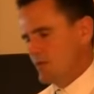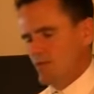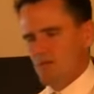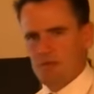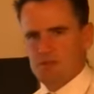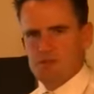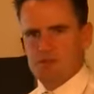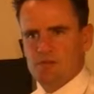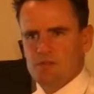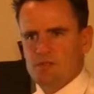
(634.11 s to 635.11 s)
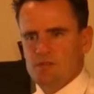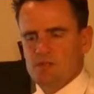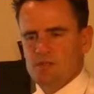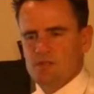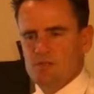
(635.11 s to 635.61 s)
free software,
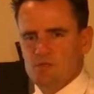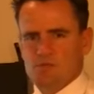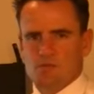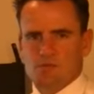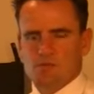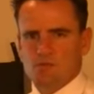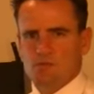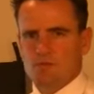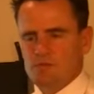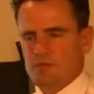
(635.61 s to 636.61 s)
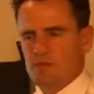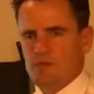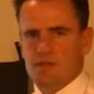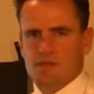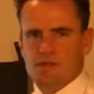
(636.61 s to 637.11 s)
SourceForge or something
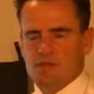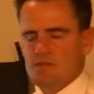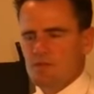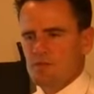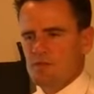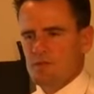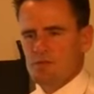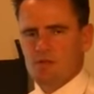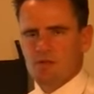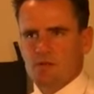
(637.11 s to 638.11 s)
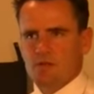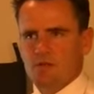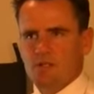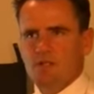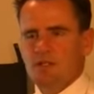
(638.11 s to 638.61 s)
like that, you use FTP protocol,
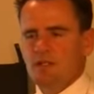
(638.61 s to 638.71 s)
but